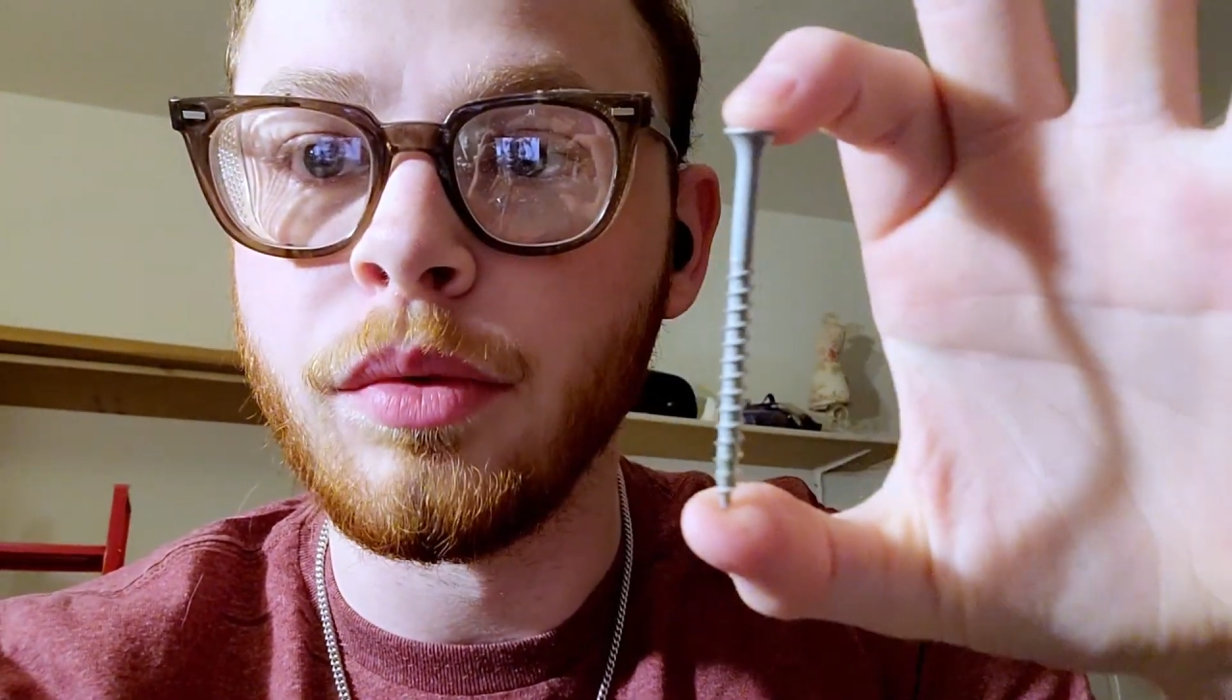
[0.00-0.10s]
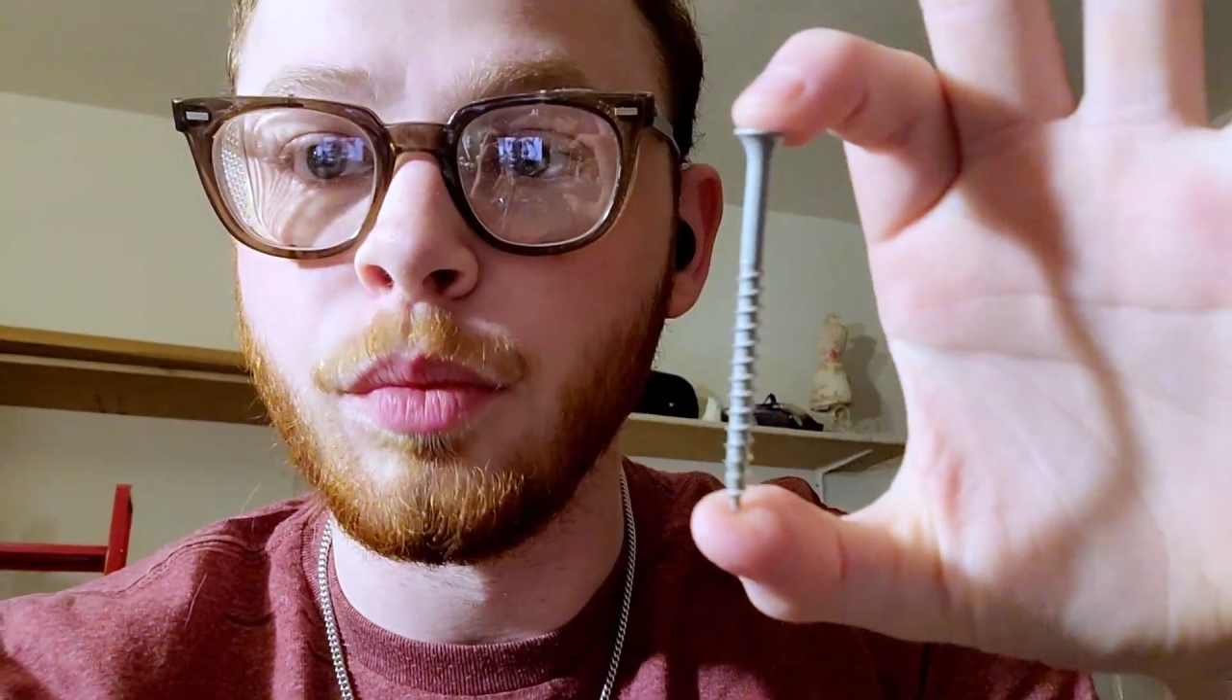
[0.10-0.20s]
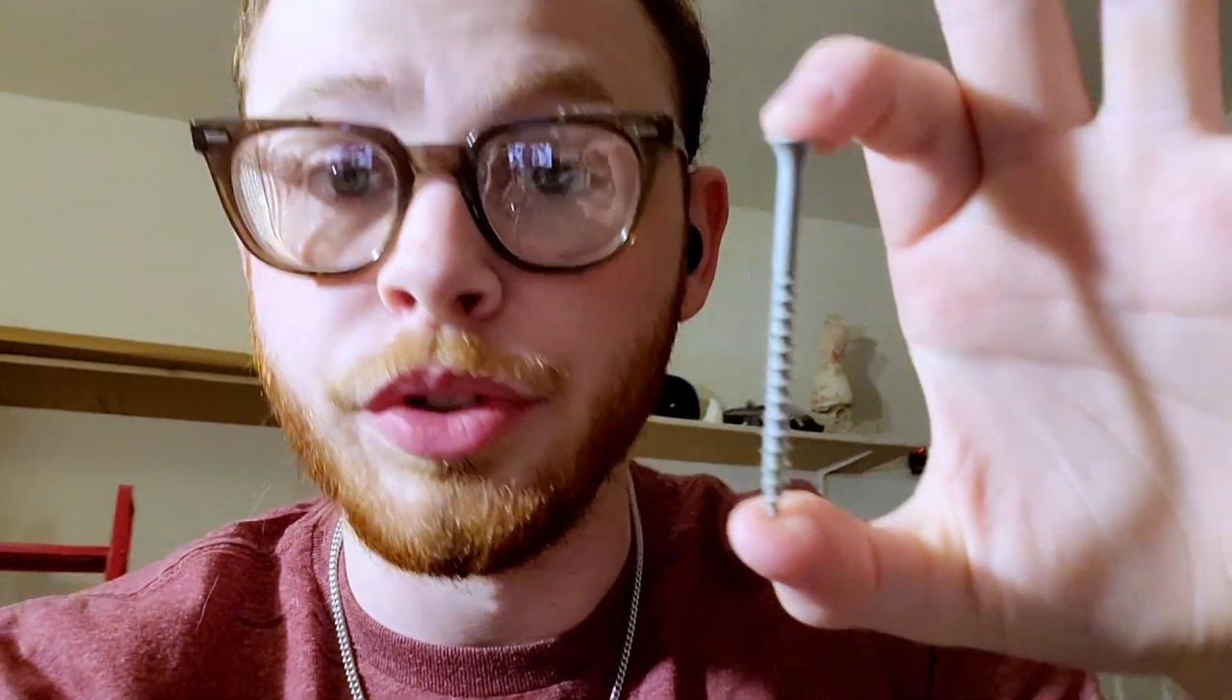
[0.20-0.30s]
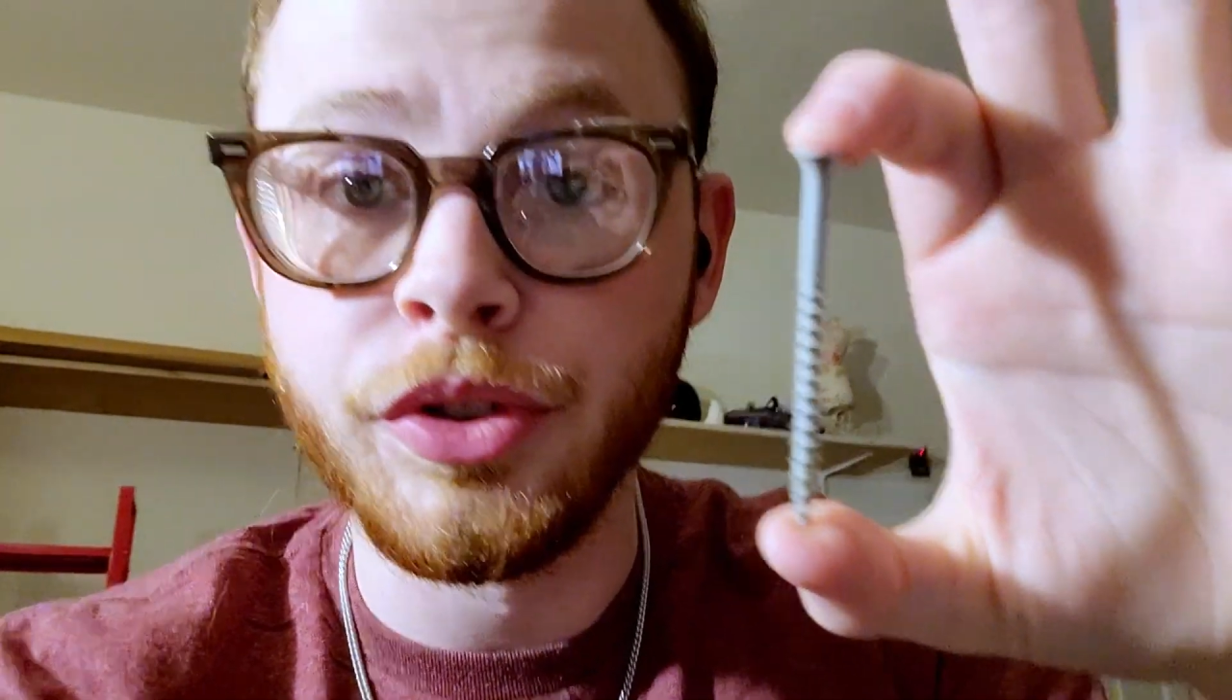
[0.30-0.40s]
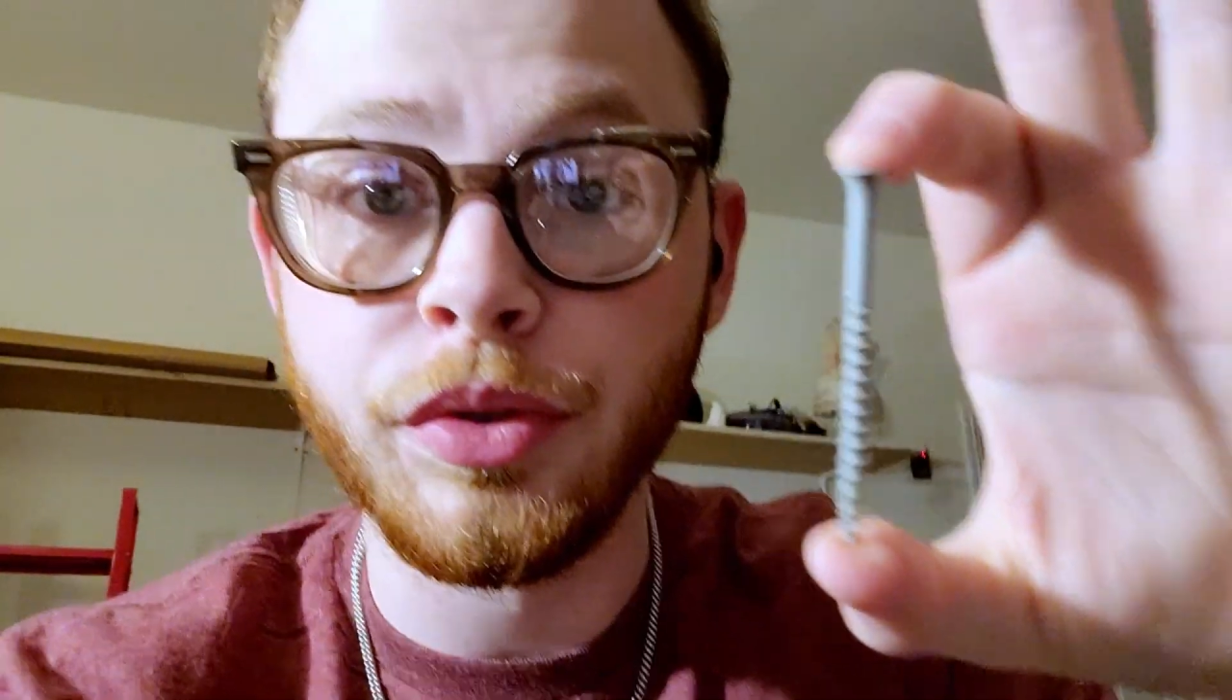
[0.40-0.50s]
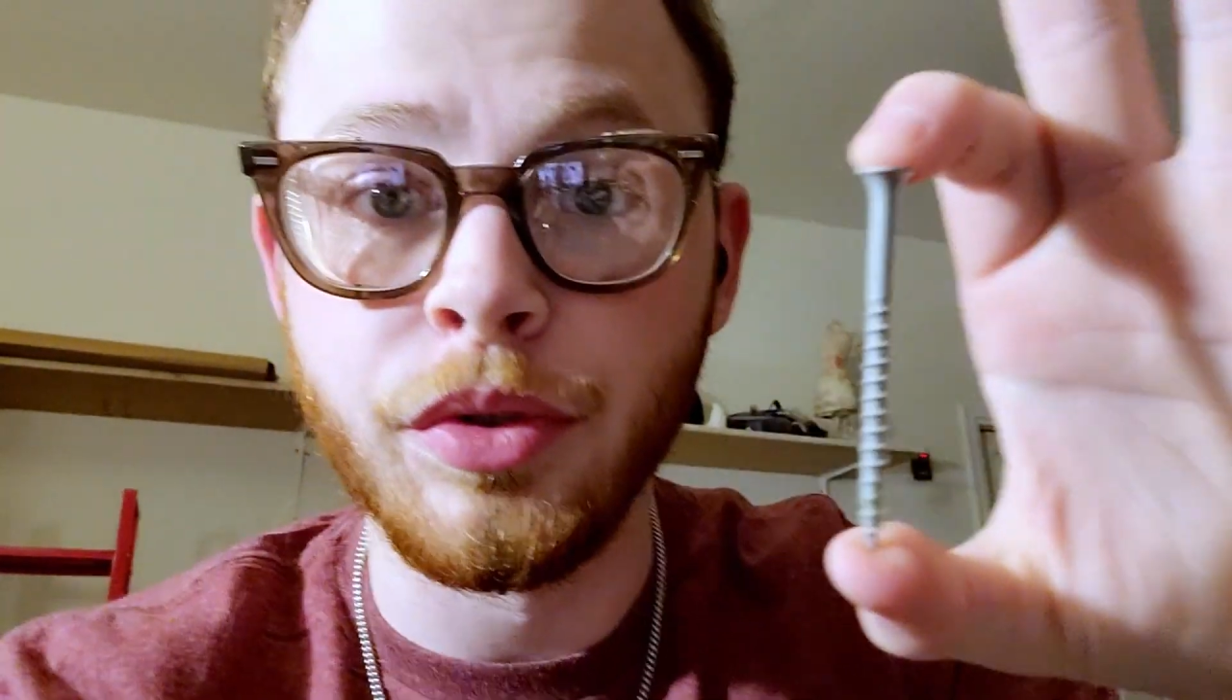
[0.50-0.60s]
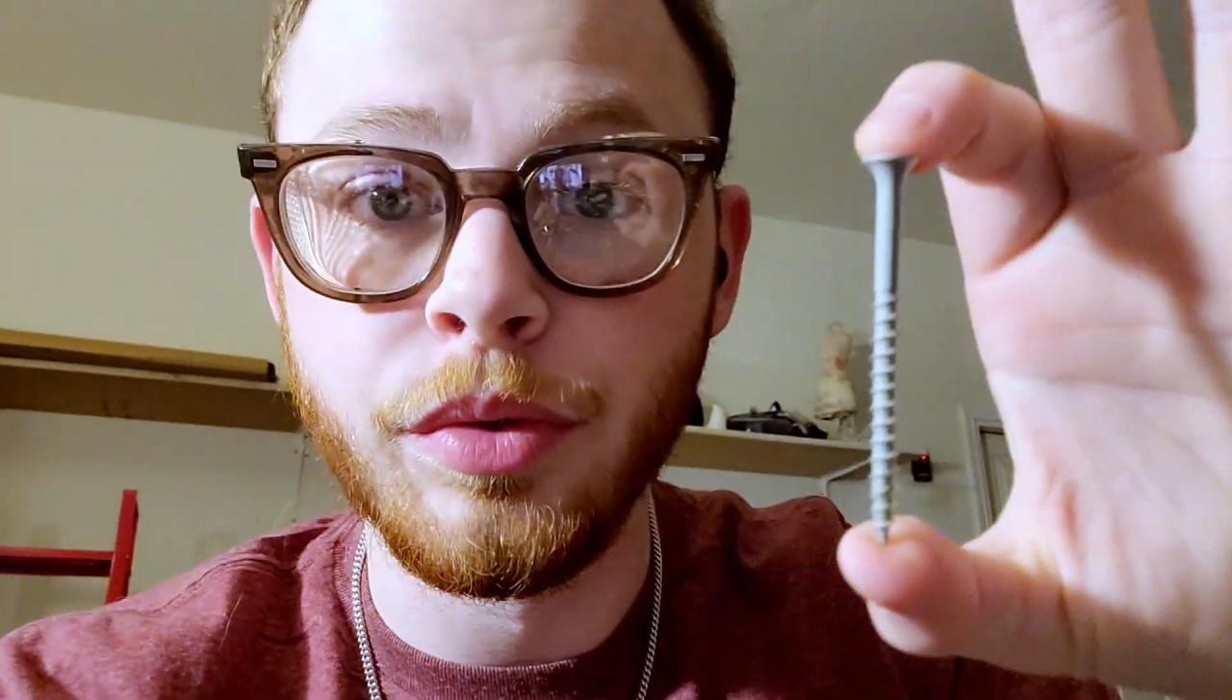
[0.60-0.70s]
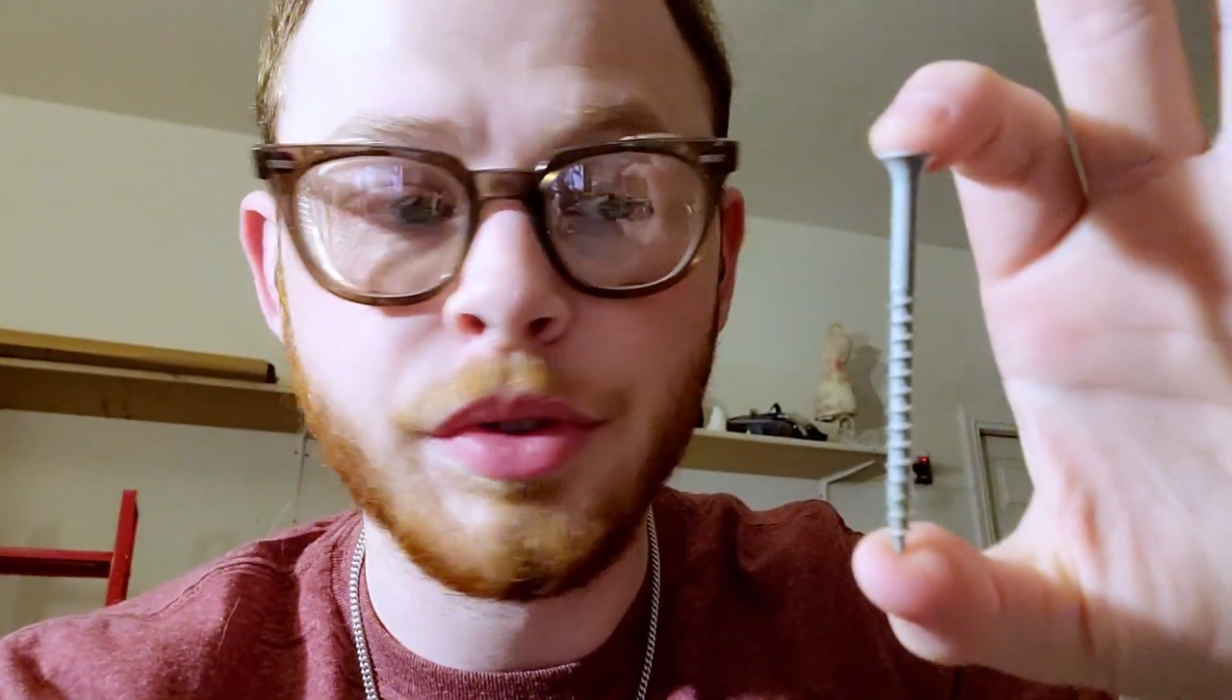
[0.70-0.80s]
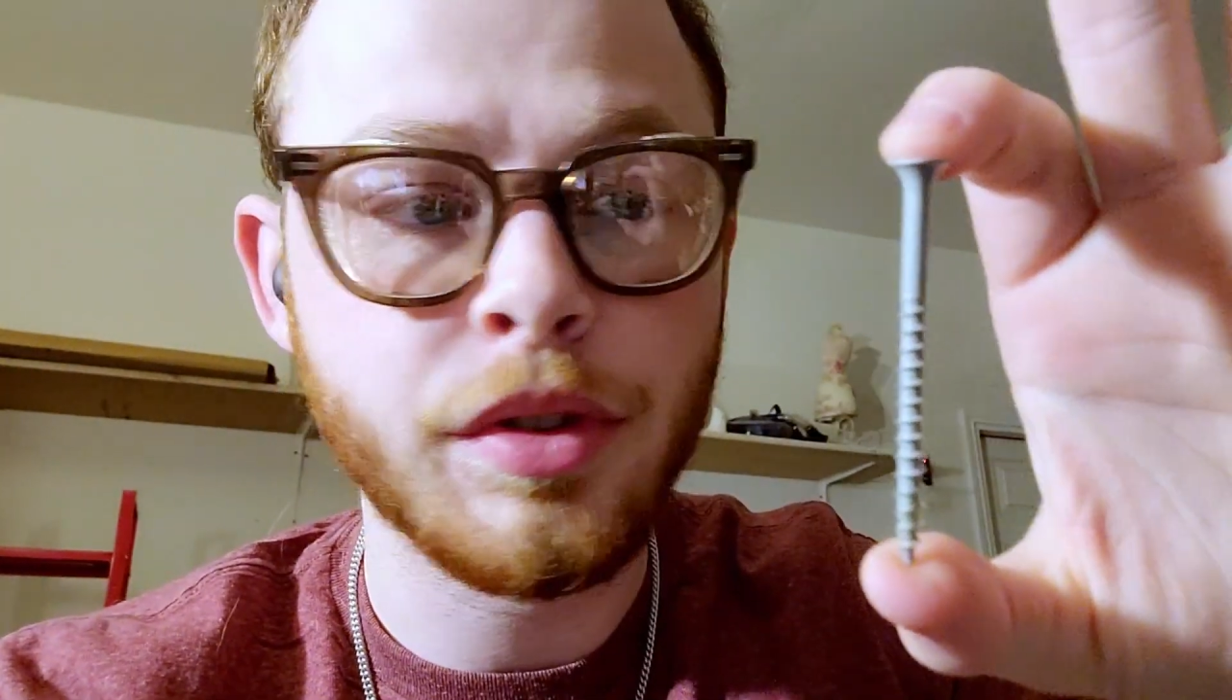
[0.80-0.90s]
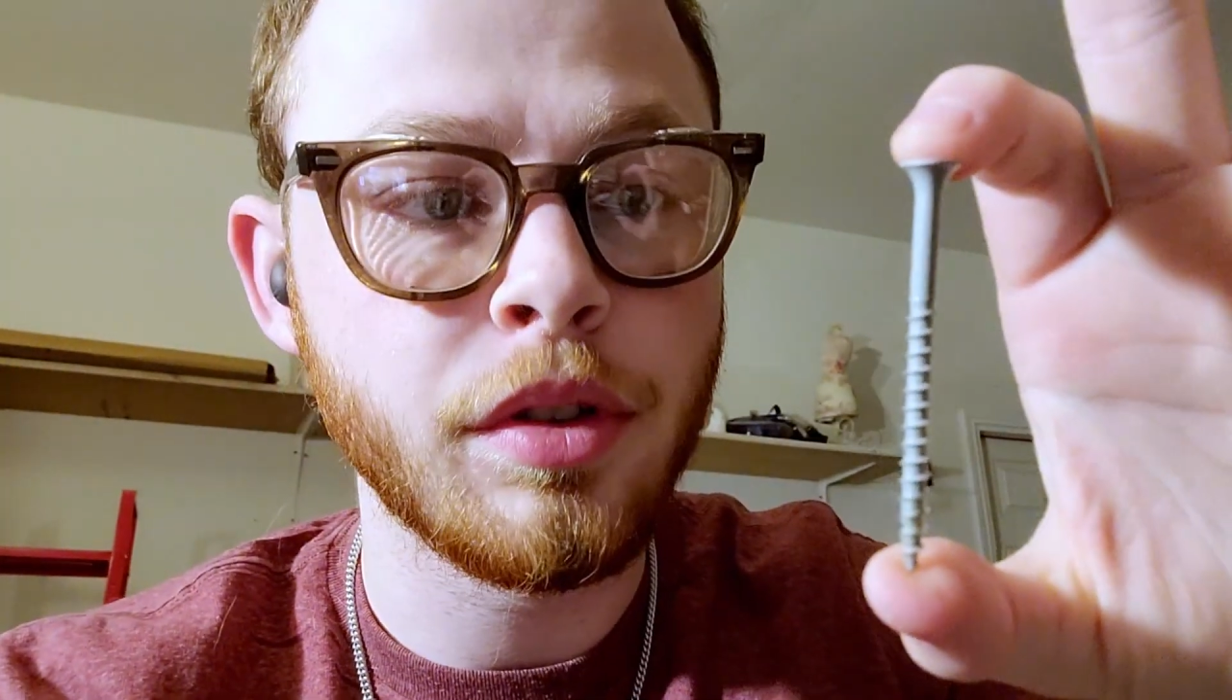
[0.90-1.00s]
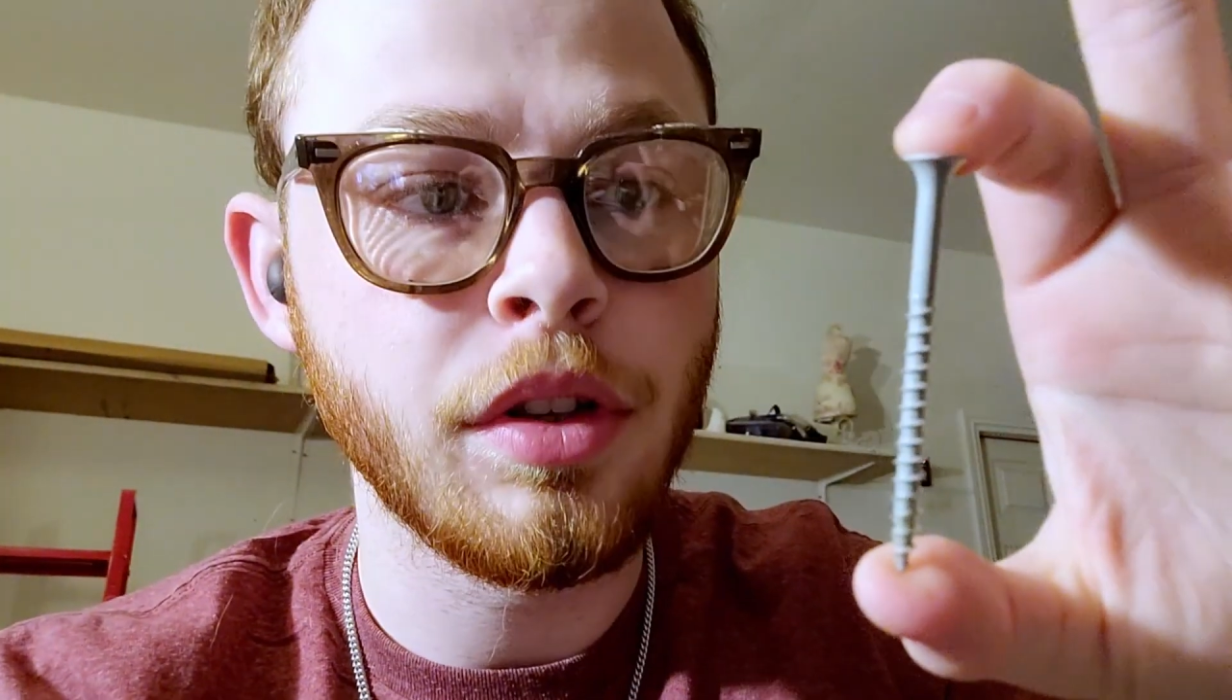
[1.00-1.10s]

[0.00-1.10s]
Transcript: wood screws.